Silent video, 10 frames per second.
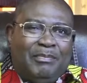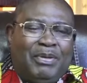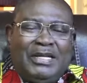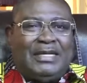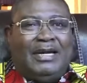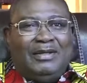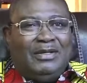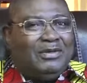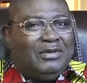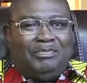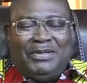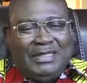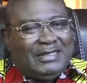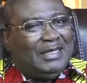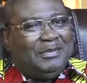Peter, you know,
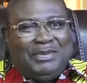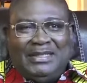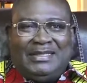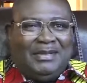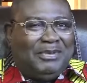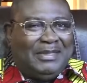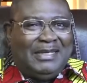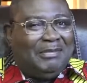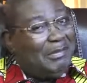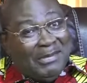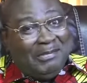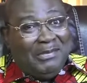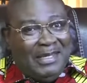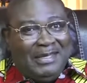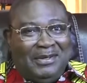Peter, my main
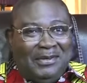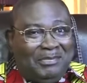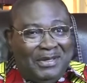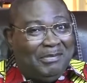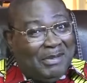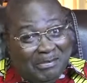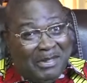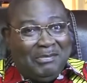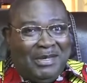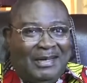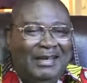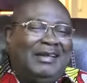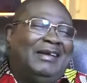man, you know, Peter, my main man.